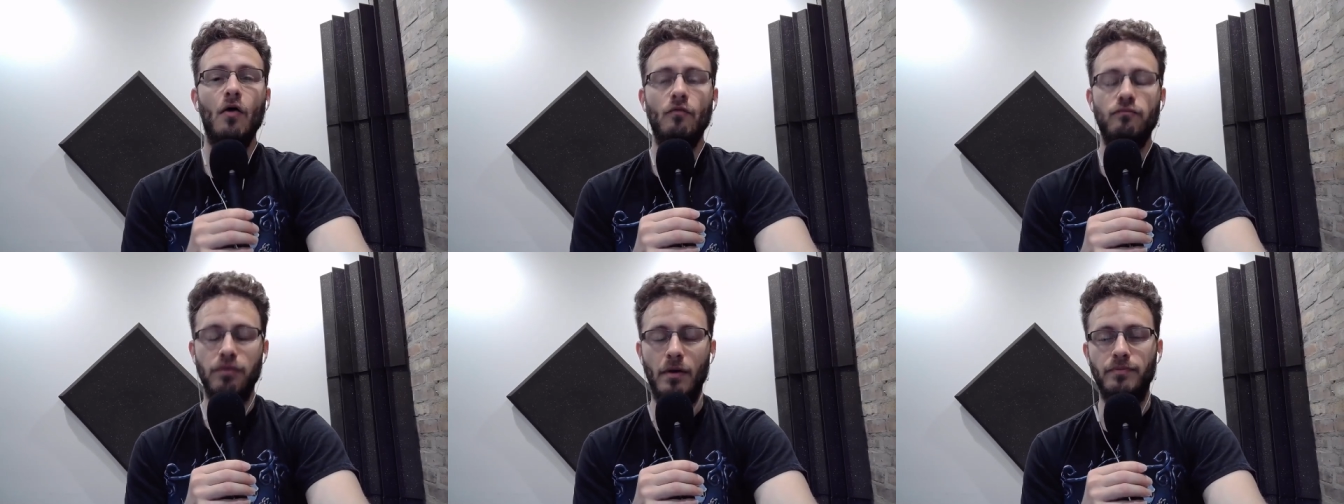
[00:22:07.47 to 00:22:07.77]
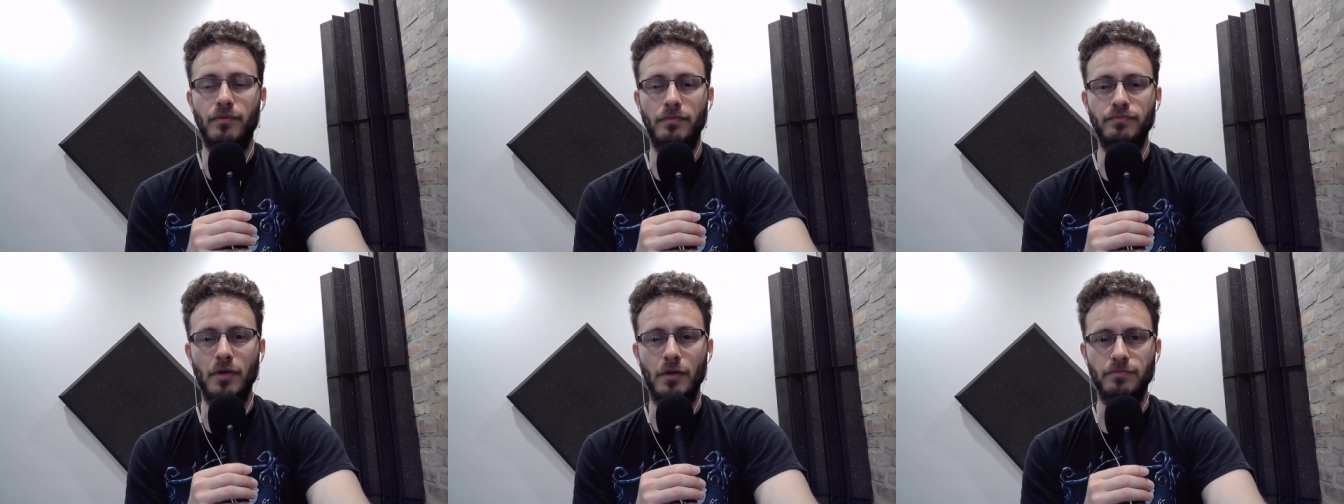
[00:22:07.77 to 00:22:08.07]
Blah,
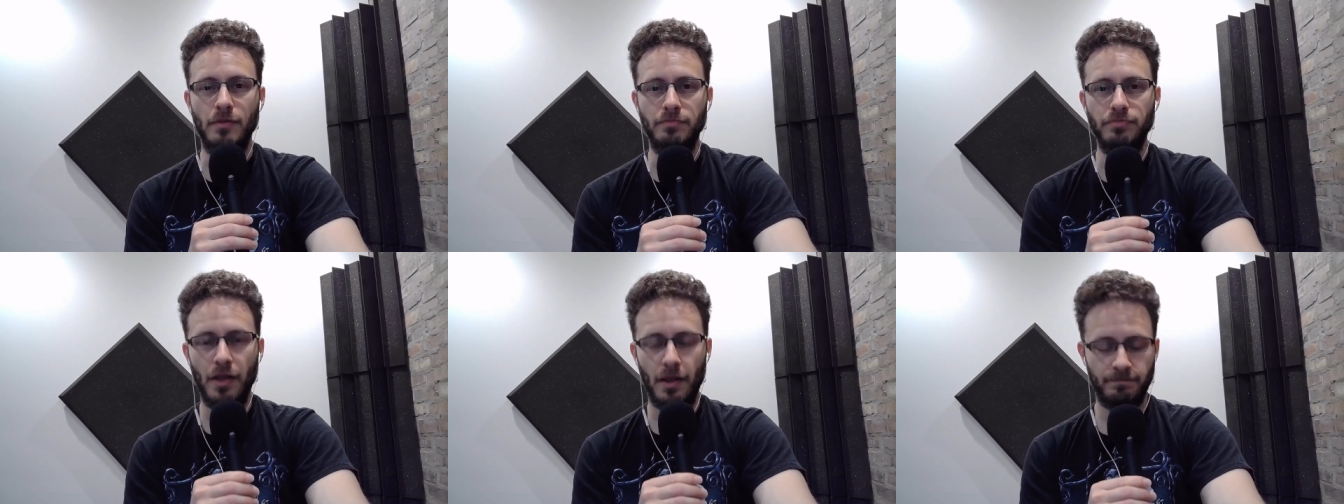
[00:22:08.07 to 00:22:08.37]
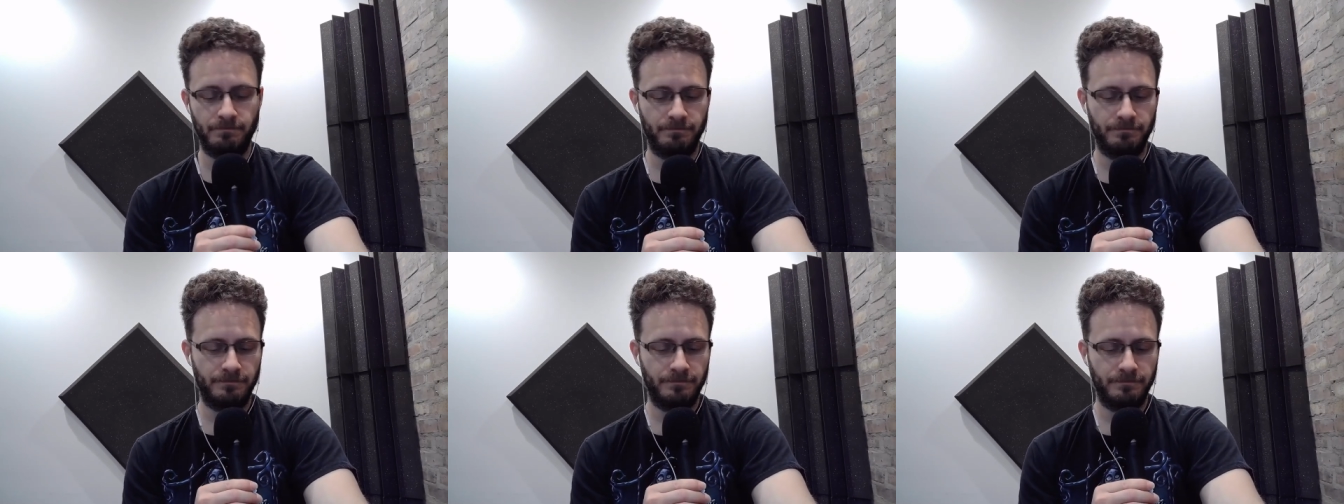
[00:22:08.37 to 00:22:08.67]
blah, blah, blah, blah.
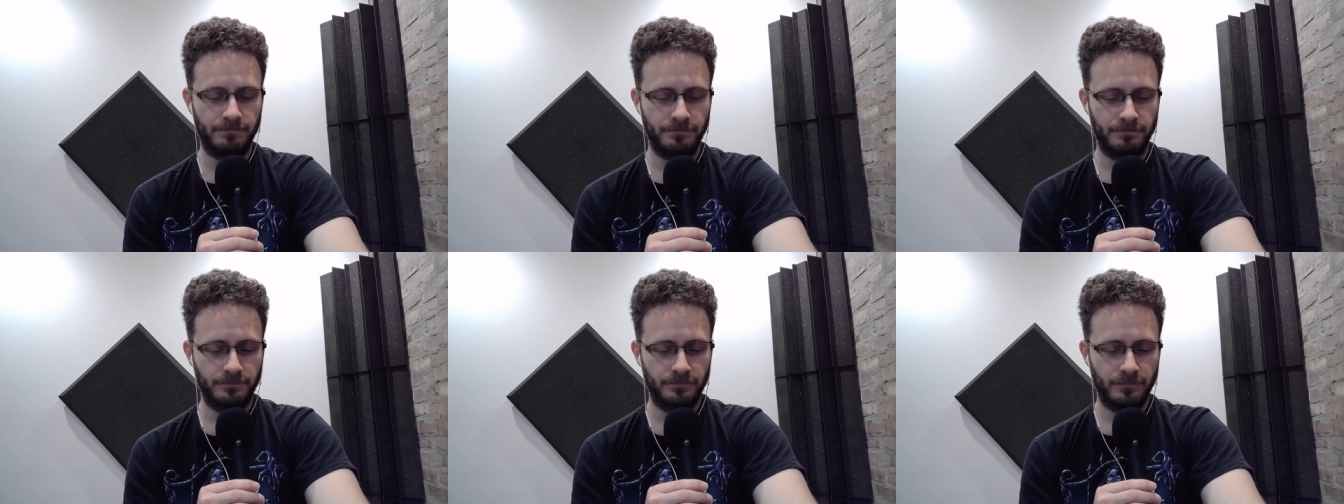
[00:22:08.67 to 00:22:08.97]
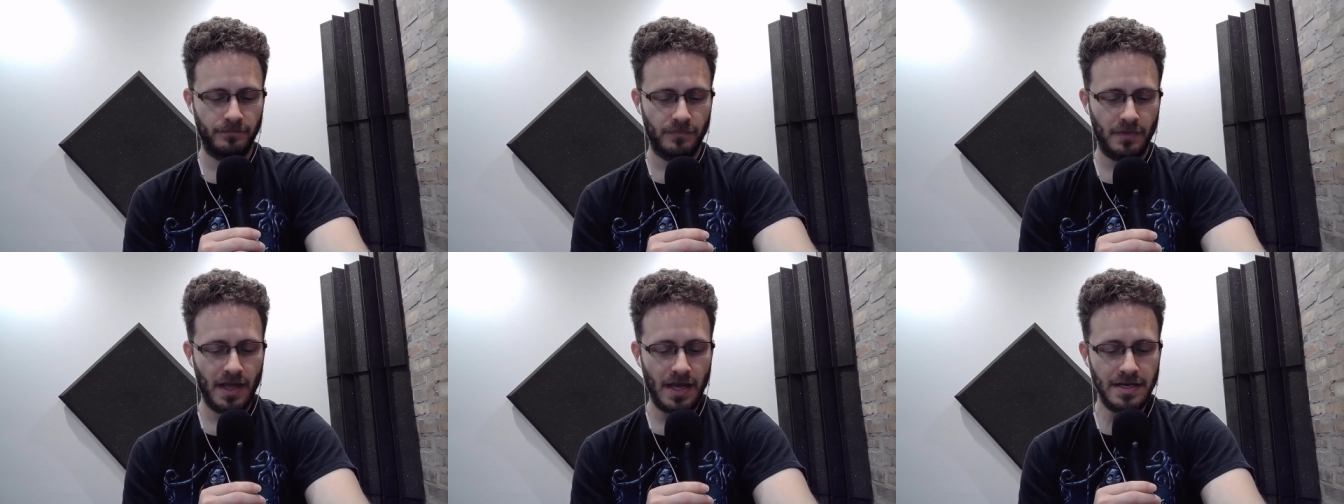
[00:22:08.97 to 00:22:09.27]

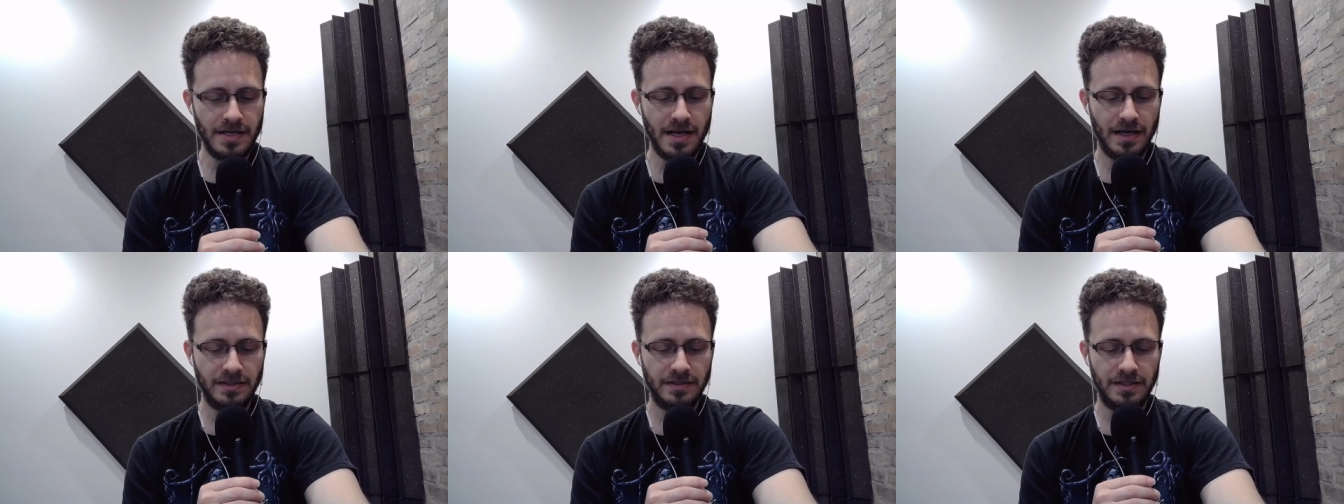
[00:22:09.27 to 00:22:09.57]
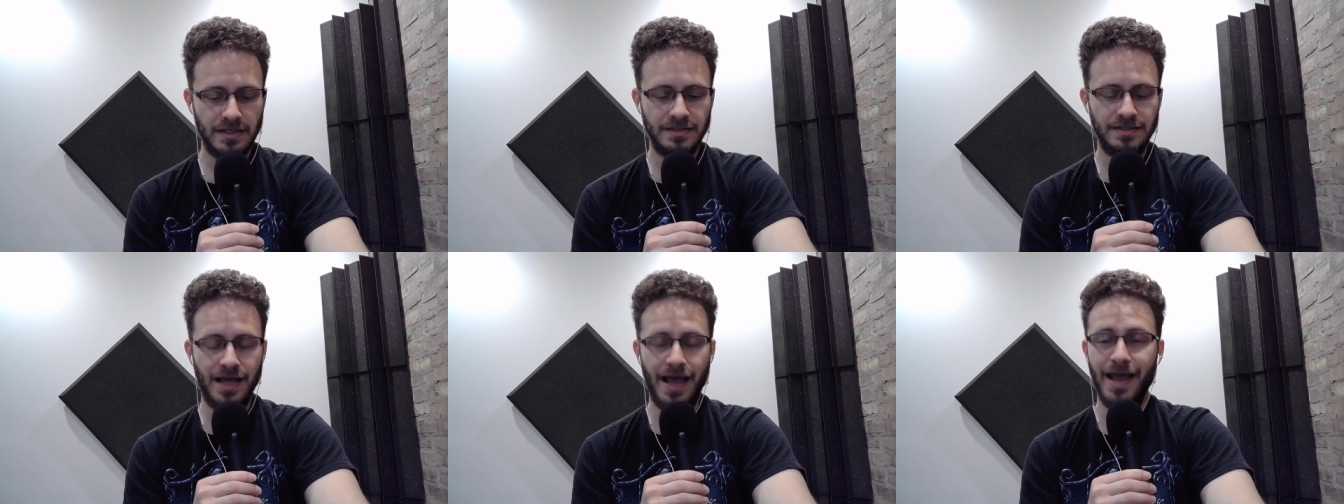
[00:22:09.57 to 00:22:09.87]
Next
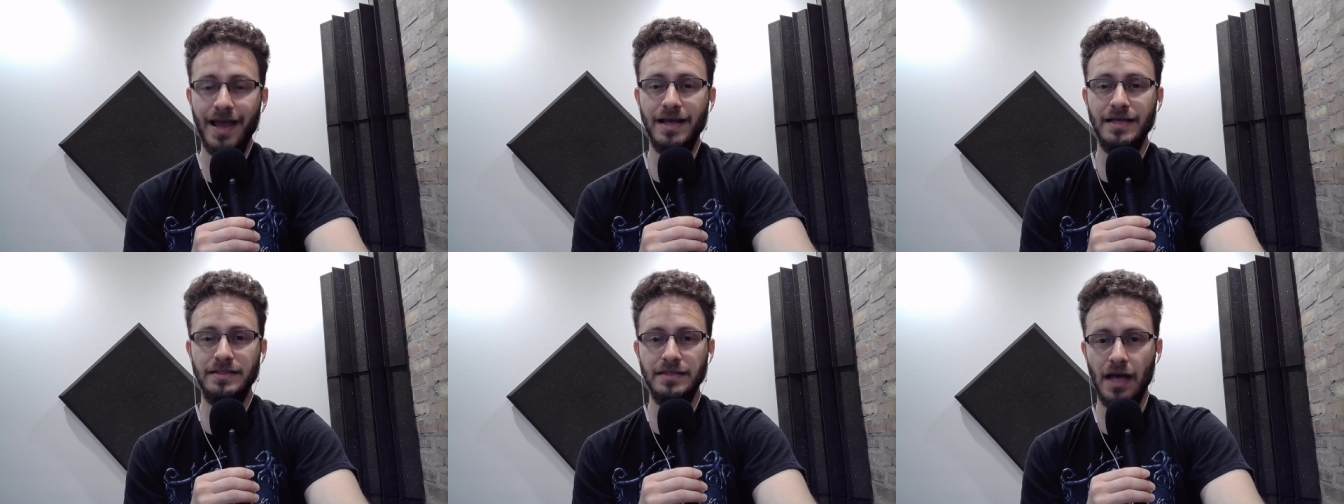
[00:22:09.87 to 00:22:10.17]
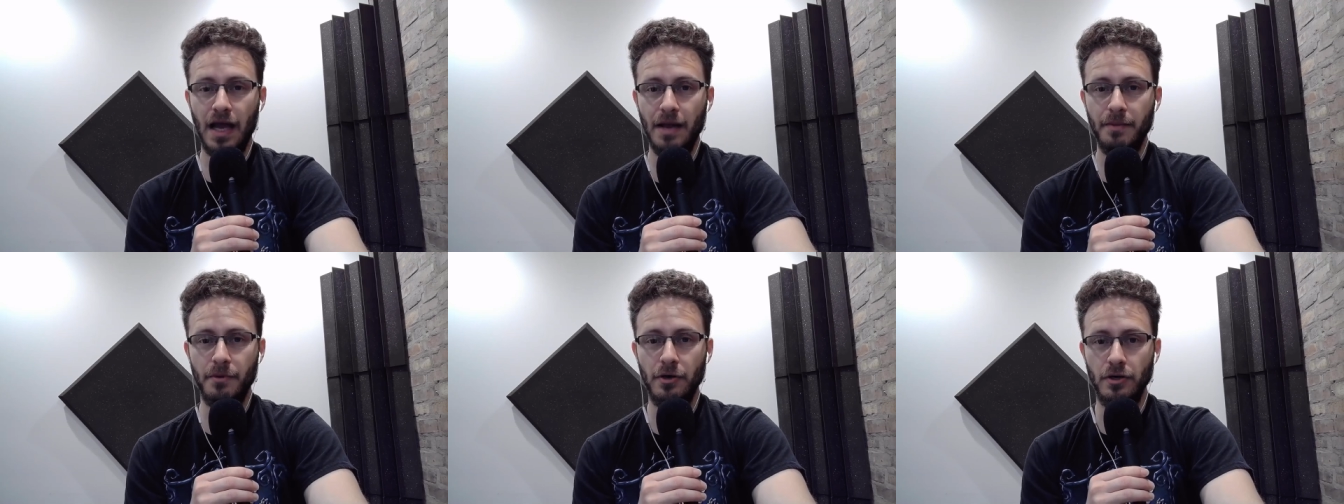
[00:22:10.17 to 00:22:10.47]
is egg
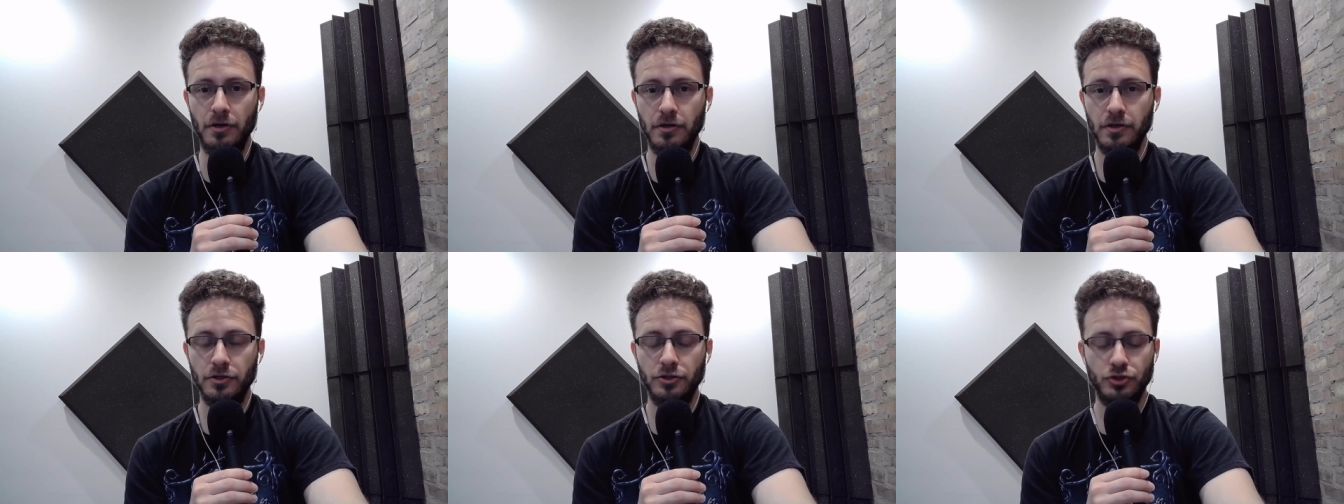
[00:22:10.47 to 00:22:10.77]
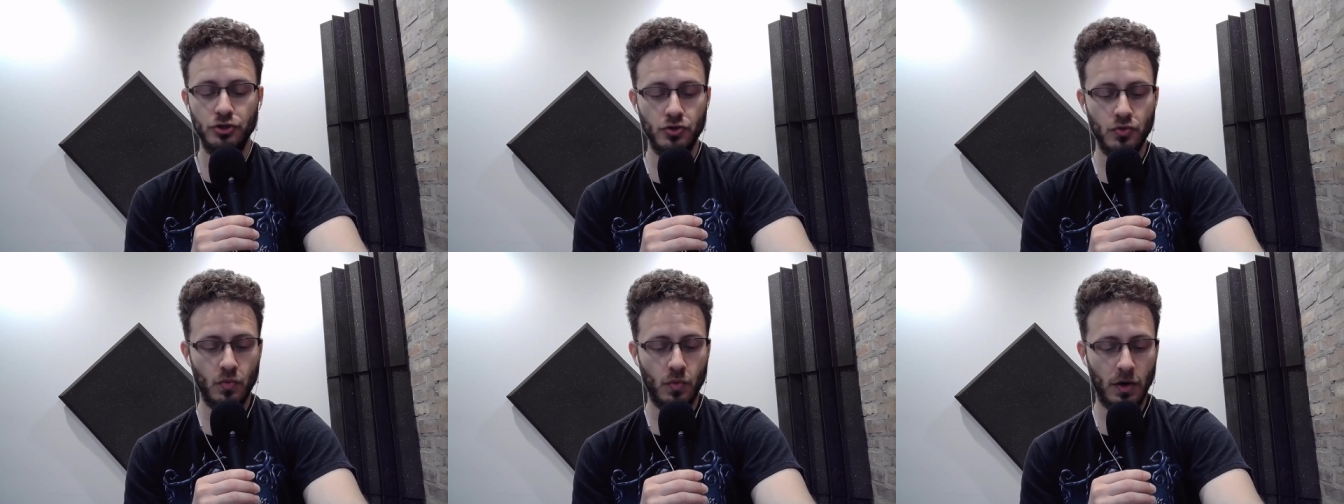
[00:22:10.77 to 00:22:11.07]
timer.
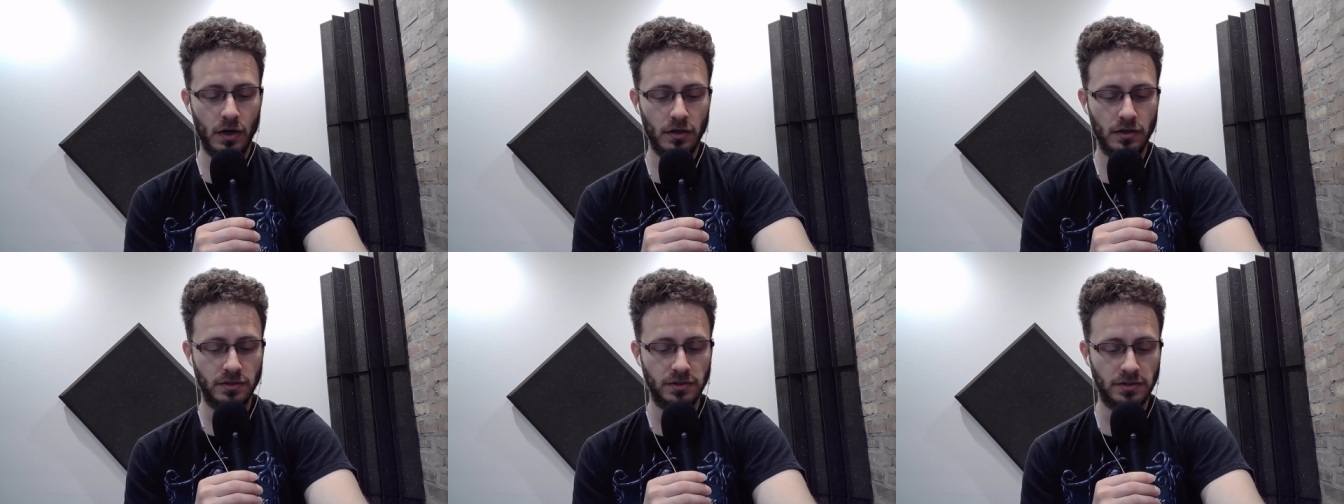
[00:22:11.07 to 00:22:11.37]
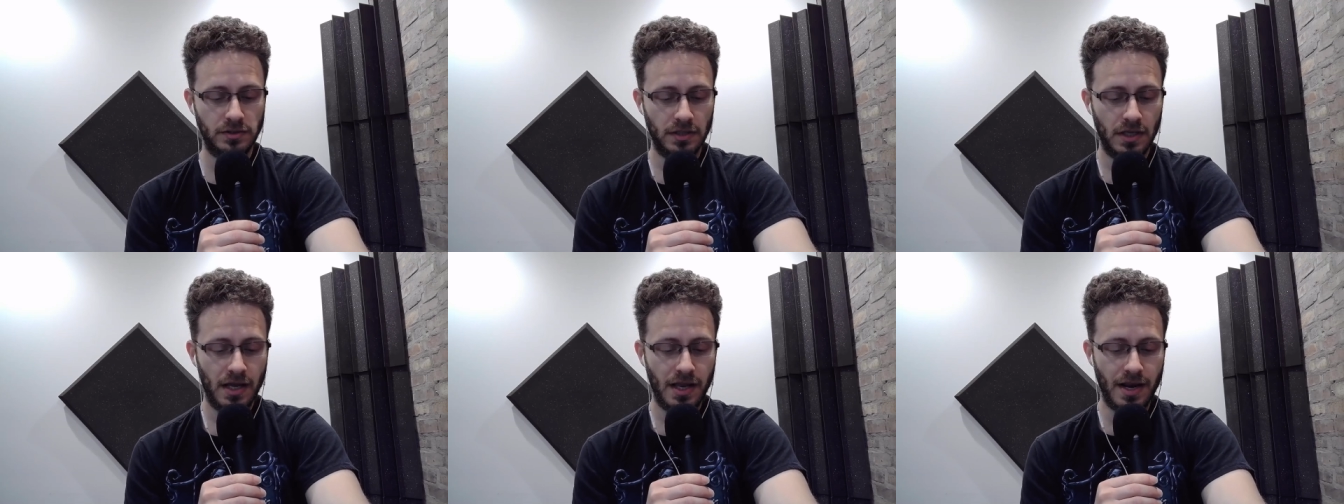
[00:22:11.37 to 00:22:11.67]
2
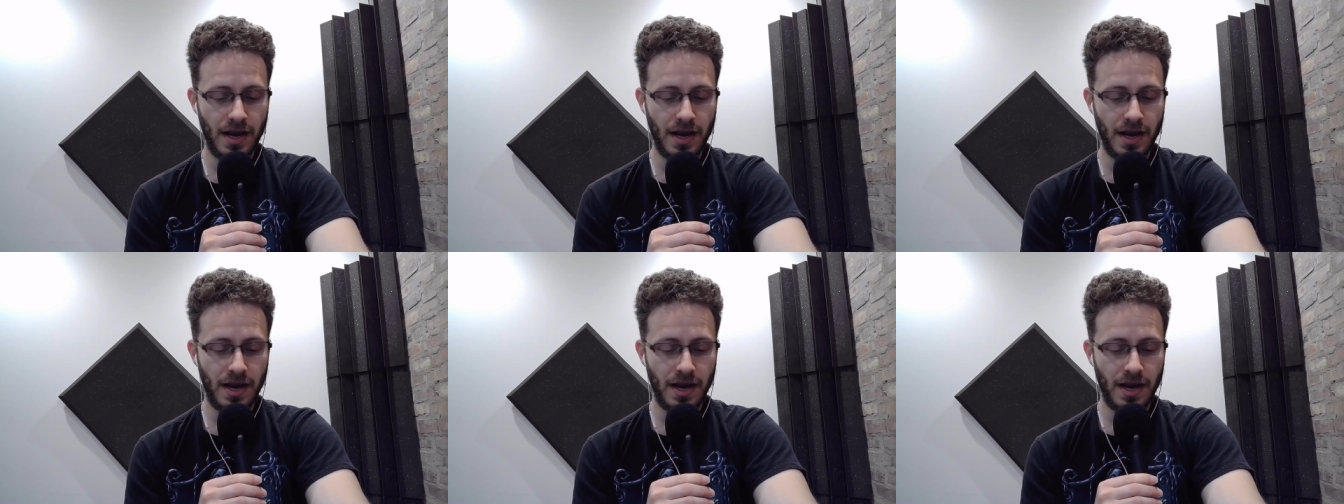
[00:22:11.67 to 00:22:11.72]
words.